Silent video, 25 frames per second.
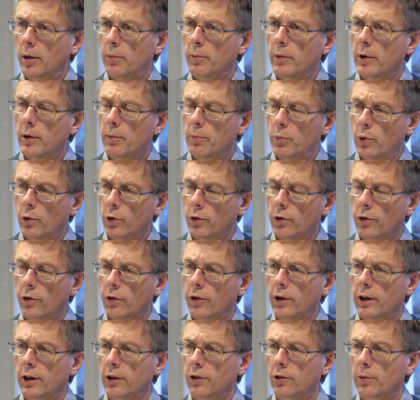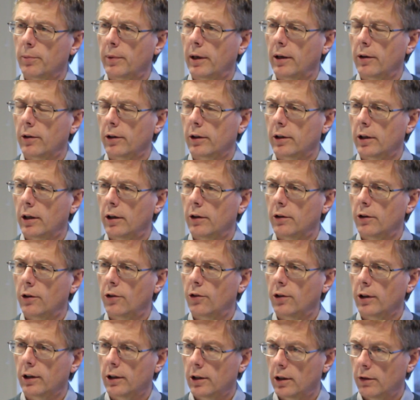important things about the code is
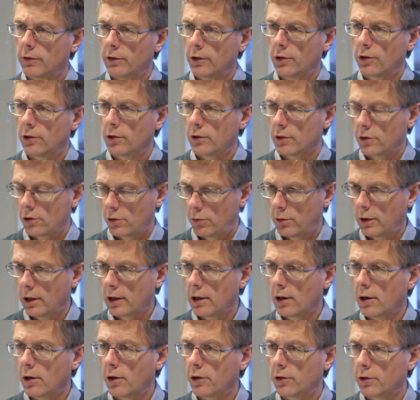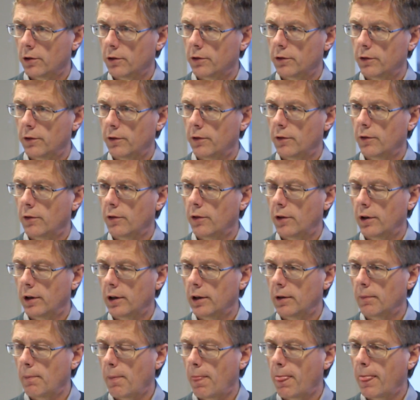it covers quite a lot of
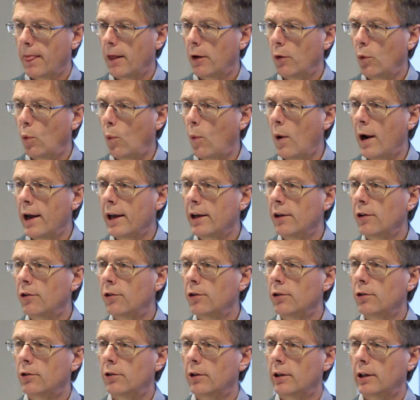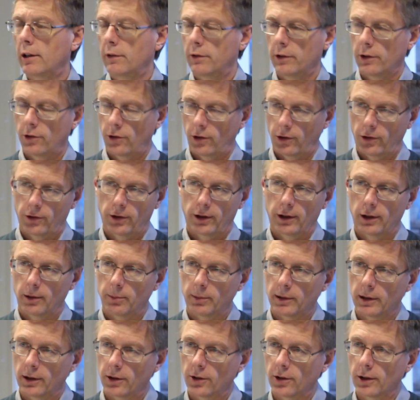the ways you deliver
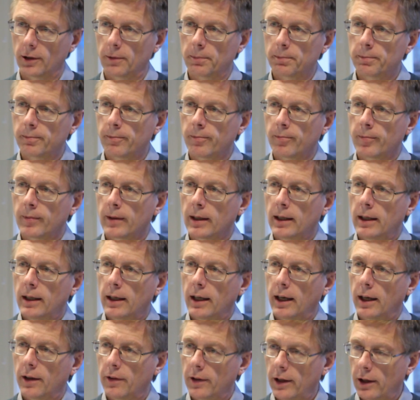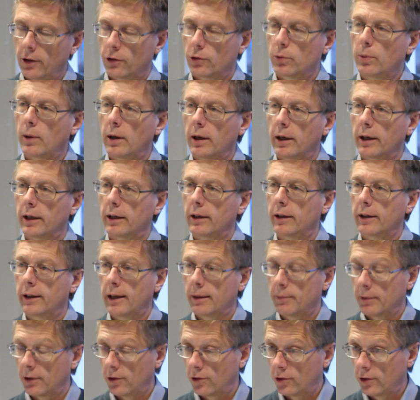sustainability. And that's why the
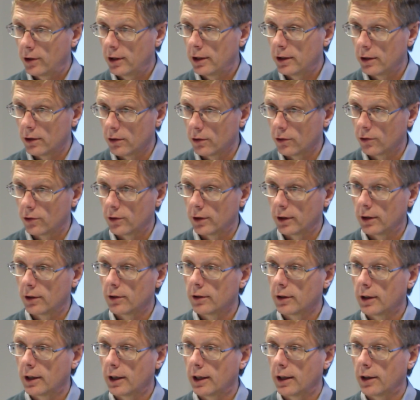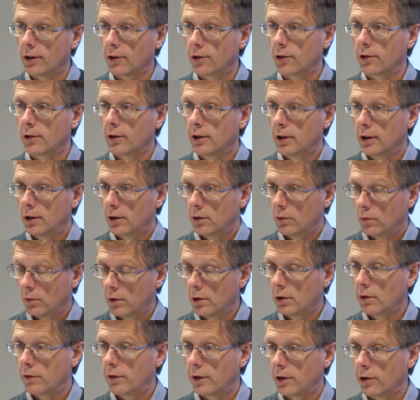MSC used it as
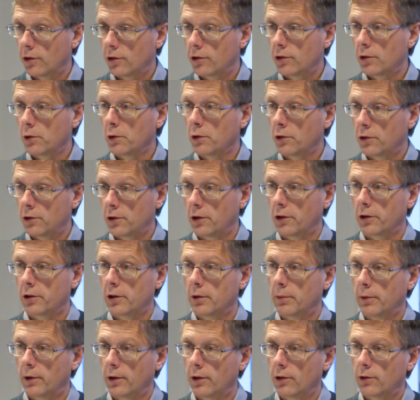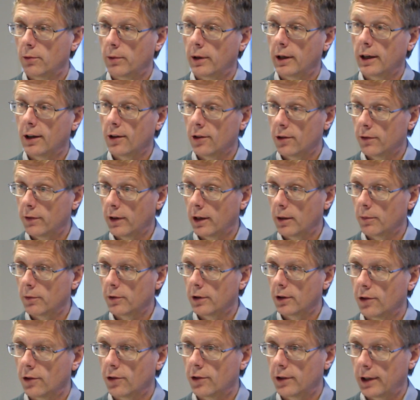one of its source documents when it developed
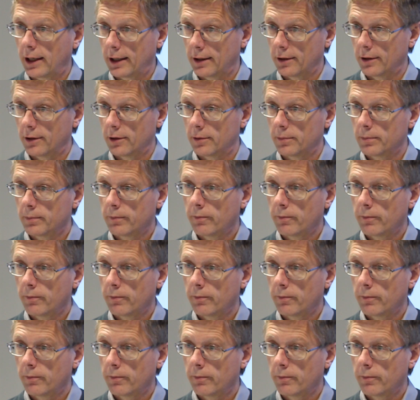standard.